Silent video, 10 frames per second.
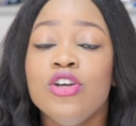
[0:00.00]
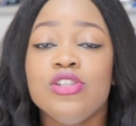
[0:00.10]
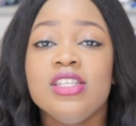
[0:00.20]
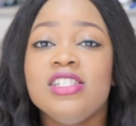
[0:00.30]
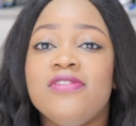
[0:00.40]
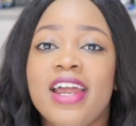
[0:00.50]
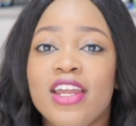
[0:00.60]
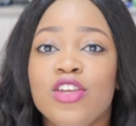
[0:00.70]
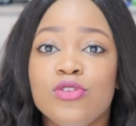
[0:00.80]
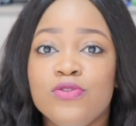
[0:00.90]
So this is
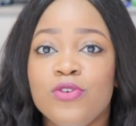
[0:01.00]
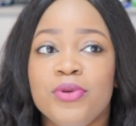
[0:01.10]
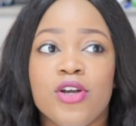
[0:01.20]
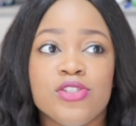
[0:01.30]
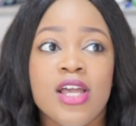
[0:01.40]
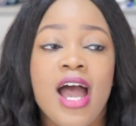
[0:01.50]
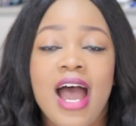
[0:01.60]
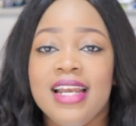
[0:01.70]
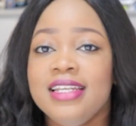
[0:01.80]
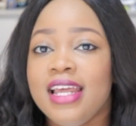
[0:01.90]
very useful because
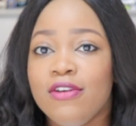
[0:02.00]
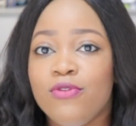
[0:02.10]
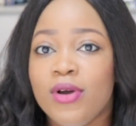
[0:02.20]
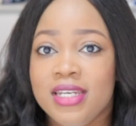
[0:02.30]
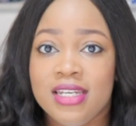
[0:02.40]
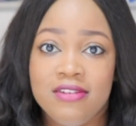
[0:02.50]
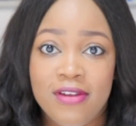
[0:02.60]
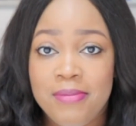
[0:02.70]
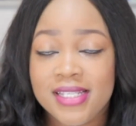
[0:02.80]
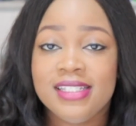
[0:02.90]
I did F1 in a
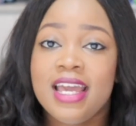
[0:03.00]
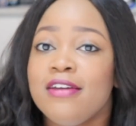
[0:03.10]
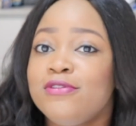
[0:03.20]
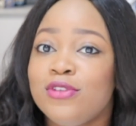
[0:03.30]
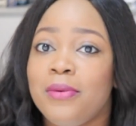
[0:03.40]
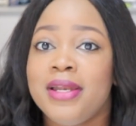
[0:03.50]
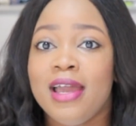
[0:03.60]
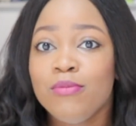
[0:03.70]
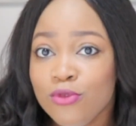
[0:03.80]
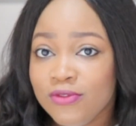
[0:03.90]
different place to F2, and when
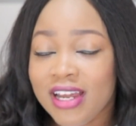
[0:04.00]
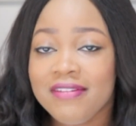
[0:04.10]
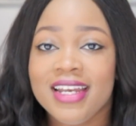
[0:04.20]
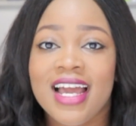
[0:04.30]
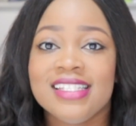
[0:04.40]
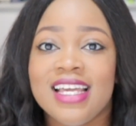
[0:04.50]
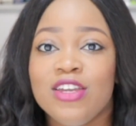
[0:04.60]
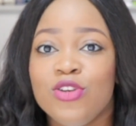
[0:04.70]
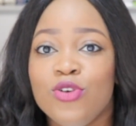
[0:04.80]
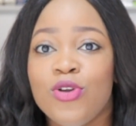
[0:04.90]
I moved, I realized that,
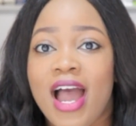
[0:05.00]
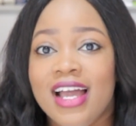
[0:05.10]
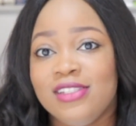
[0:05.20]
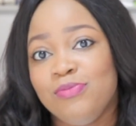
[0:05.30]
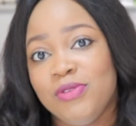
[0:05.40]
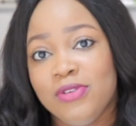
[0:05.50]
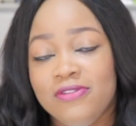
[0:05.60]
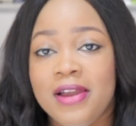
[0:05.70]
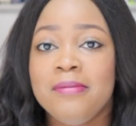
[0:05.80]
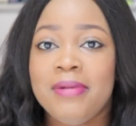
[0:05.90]
you know, I had to be
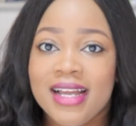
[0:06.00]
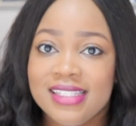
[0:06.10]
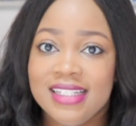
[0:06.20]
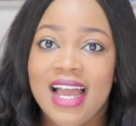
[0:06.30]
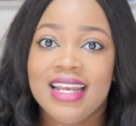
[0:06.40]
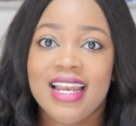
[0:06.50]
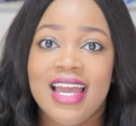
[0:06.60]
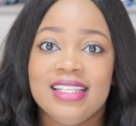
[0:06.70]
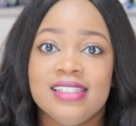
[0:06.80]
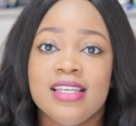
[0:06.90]
referring back to
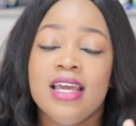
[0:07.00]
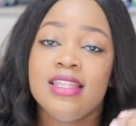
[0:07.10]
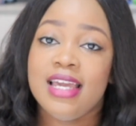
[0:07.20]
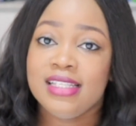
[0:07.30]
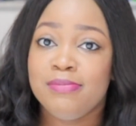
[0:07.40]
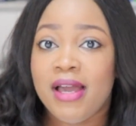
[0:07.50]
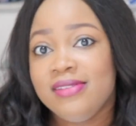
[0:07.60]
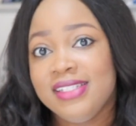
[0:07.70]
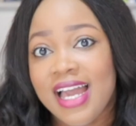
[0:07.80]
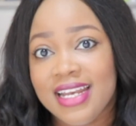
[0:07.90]
guidelines, the
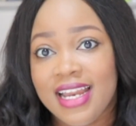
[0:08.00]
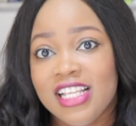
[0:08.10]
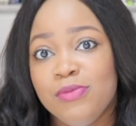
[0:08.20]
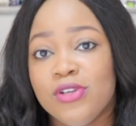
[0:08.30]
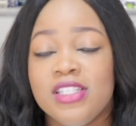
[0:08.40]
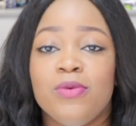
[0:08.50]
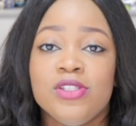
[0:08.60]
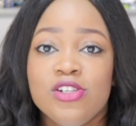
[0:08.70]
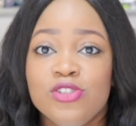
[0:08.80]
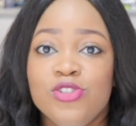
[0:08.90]
antibiotic guidelines, because they
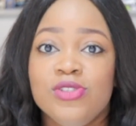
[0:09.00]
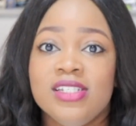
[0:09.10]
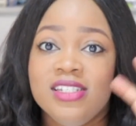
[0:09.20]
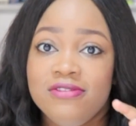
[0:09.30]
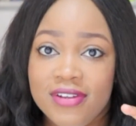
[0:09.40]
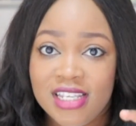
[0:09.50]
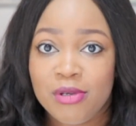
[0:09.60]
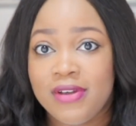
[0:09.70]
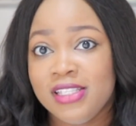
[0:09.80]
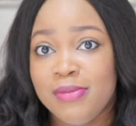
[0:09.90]
wanted us to use a different type
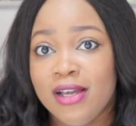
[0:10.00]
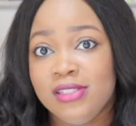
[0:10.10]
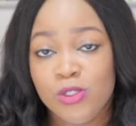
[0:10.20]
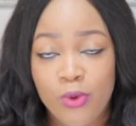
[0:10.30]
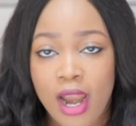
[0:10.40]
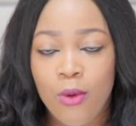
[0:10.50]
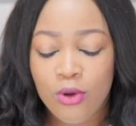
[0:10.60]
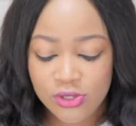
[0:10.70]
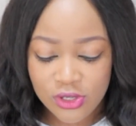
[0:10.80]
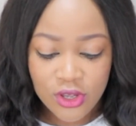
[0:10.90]
of antibiotics where I
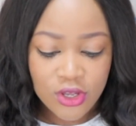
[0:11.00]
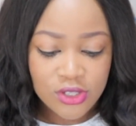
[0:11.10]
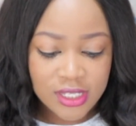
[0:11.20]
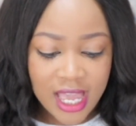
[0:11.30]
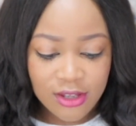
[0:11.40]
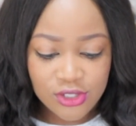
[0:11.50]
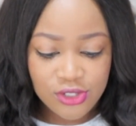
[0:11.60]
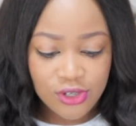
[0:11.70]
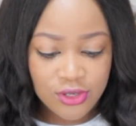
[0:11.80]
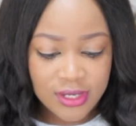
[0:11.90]
was. So yeah, I'll just
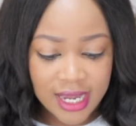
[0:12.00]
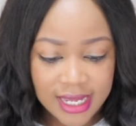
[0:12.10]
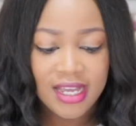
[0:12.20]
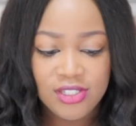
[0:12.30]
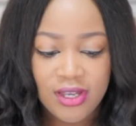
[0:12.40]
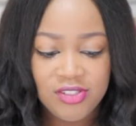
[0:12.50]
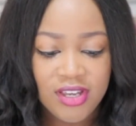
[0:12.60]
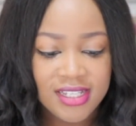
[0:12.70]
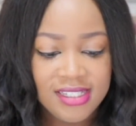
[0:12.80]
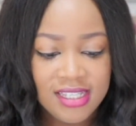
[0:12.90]
show you guys. So as you
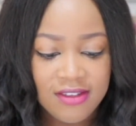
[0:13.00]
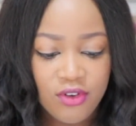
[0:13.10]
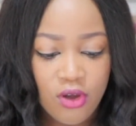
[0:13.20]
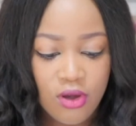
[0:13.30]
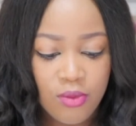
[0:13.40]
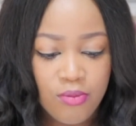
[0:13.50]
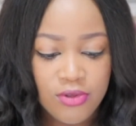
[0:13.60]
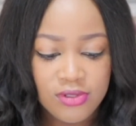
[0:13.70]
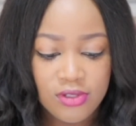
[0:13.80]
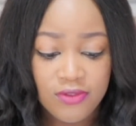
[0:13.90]
can see, they've got
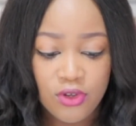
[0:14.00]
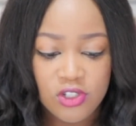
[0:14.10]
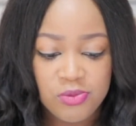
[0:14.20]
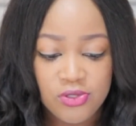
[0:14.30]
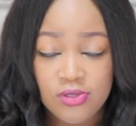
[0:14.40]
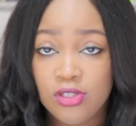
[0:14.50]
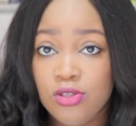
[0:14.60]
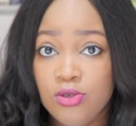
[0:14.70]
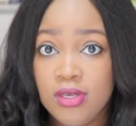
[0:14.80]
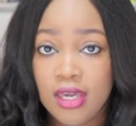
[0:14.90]
most of the hospitals in
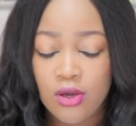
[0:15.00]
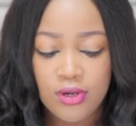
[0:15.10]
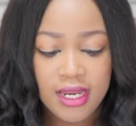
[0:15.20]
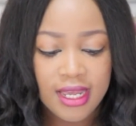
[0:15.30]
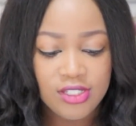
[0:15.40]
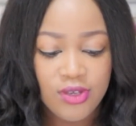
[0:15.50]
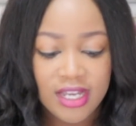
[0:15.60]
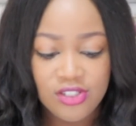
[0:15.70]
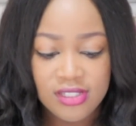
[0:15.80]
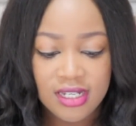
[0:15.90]
the UK on here, so you
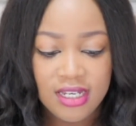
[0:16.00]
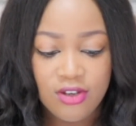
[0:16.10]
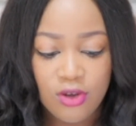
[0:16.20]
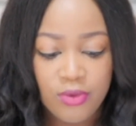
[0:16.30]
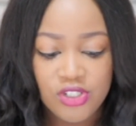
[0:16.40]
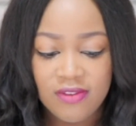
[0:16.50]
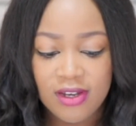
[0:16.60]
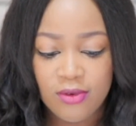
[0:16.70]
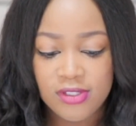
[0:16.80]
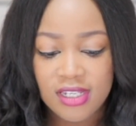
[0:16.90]
can just click on
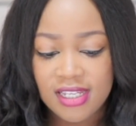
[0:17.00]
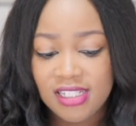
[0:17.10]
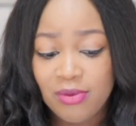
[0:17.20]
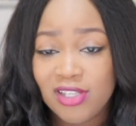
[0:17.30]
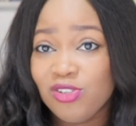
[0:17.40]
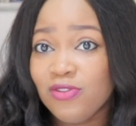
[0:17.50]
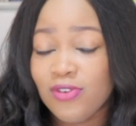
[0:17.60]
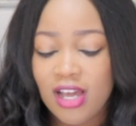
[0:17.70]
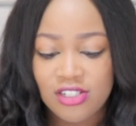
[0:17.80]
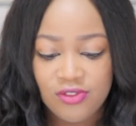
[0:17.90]
whichever one. So let's say we wanted to go
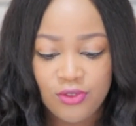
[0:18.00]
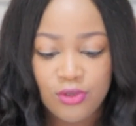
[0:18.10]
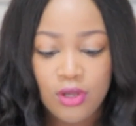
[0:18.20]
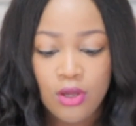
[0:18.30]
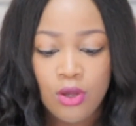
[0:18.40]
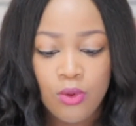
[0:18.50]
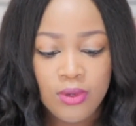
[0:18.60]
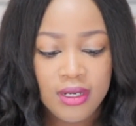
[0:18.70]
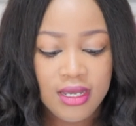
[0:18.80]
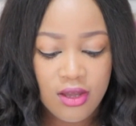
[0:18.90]
for Ashford,
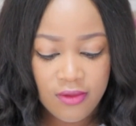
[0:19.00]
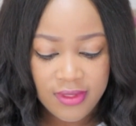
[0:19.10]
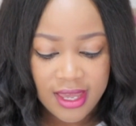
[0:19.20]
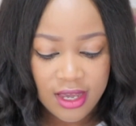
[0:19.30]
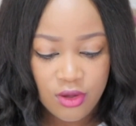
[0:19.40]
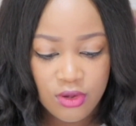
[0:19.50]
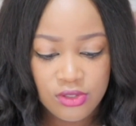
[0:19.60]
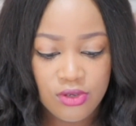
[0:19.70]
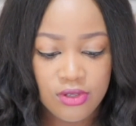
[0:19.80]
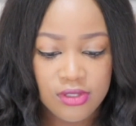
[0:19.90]
we'll click on there, go
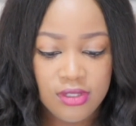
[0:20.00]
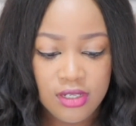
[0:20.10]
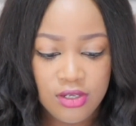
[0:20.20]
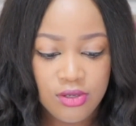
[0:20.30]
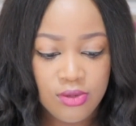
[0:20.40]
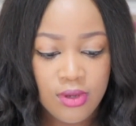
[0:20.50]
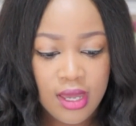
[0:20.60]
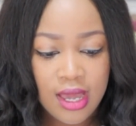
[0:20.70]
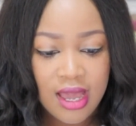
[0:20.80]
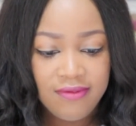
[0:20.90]
to continue.
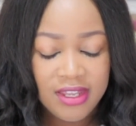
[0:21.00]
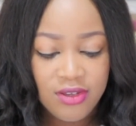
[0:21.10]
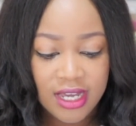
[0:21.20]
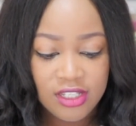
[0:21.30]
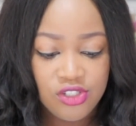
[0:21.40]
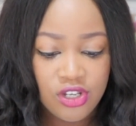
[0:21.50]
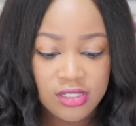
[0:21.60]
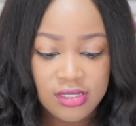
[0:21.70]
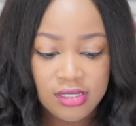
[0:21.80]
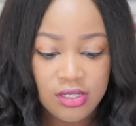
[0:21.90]
And then you can
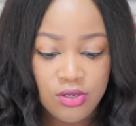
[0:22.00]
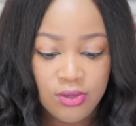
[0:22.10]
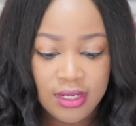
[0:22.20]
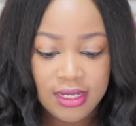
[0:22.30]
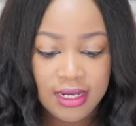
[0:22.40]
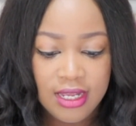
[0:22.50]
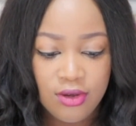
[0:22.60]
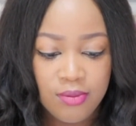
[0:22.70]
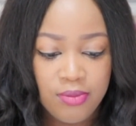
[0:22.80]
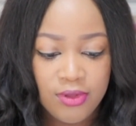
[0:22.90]
just, you know, click
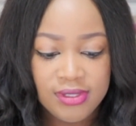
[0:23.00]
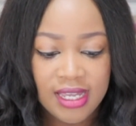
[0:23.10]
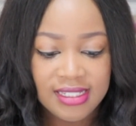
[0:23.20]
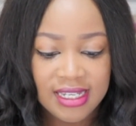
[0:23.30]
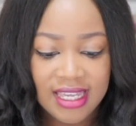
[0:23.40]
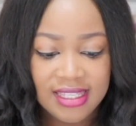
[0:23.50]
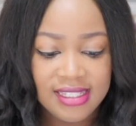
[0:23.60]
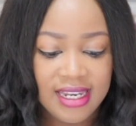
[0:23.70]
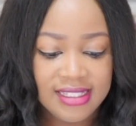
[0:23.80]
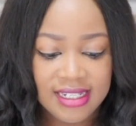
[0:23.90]
on both sides and get the
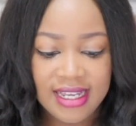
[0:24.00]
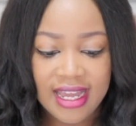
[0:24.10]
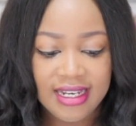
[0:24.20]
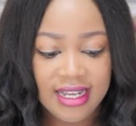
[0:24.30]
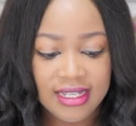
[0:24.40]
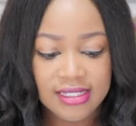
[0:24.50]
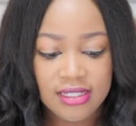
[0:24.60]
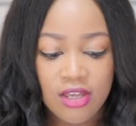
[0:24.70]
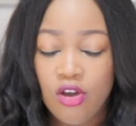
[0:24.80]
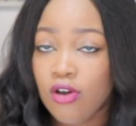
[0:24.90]
selected guidelines
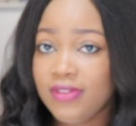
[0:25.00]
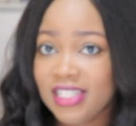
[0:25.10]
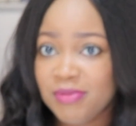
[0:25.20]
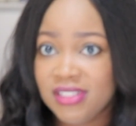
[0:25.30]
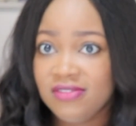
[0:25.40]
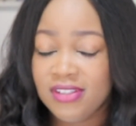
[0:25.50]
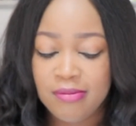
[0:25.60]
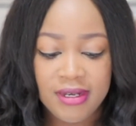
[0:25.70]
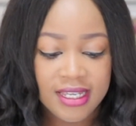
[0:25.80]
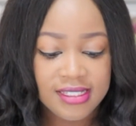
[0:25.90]
of that
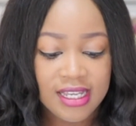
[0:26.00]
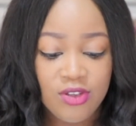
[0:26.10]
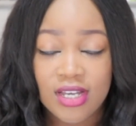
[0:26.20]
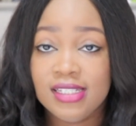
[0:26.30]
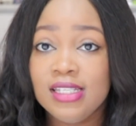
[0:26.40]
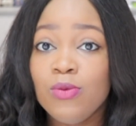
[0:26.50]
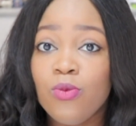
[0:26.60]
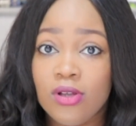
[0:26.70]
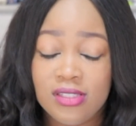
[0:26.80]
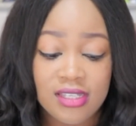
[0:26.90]
specific place. And you can see
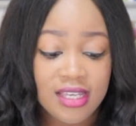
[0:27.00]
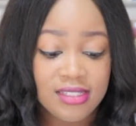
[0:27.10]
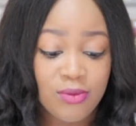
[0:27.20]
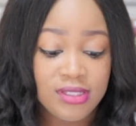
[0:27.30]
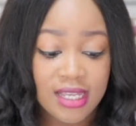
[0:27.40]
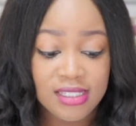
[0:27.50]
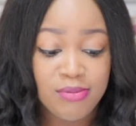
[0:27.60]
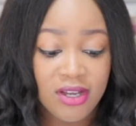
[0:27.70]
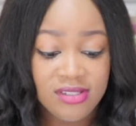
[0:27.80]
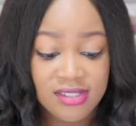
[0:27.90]
what
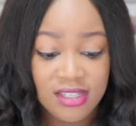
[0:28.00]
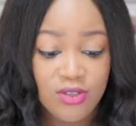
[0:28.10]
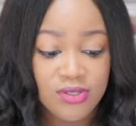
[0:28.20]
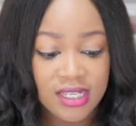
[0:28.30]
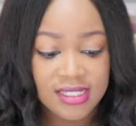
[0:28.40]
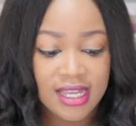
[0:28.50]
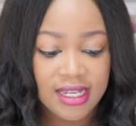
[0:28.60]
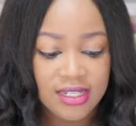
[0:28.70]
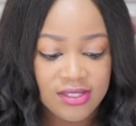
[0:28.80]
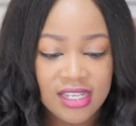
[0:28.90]
antibiotics they use
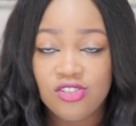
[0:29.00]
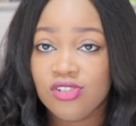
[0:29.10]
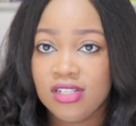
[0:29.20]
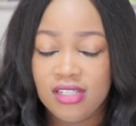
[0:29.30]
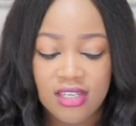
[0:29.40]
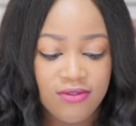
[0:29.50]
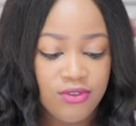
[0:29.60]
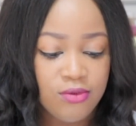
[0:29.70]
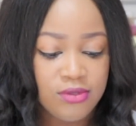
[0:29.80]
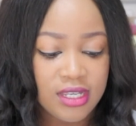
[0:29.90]
exactly. So that's just going to take a
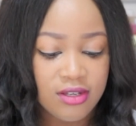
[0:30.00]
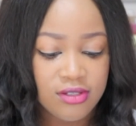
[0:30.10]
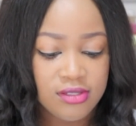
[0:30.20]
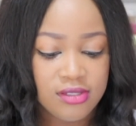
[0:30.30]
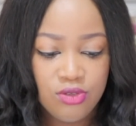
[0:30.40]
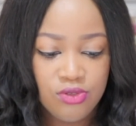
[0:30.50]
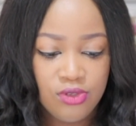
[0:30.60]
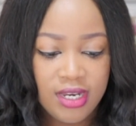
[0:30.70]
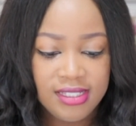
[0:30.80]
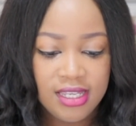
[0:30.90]
few seconds.
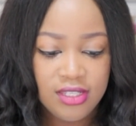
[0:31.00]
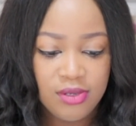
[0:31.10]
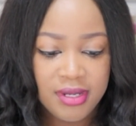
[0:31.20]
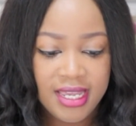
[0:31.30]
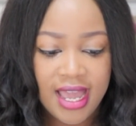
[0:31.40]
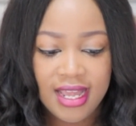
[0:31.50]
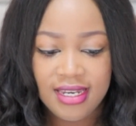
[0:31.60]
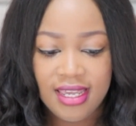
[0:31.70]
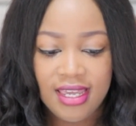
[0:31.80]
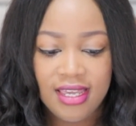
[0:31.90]
So let's say somebody
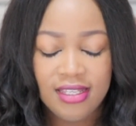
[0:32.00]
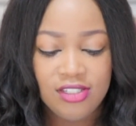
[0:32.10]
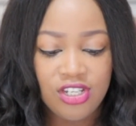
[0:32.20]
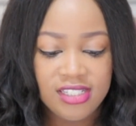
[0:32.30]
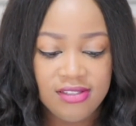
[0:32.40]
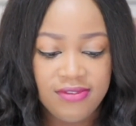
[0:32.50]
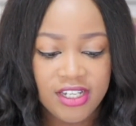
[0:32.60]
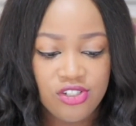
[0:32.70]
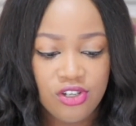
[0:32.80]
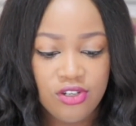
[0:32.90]
had a chest
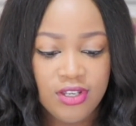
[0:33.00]
infection.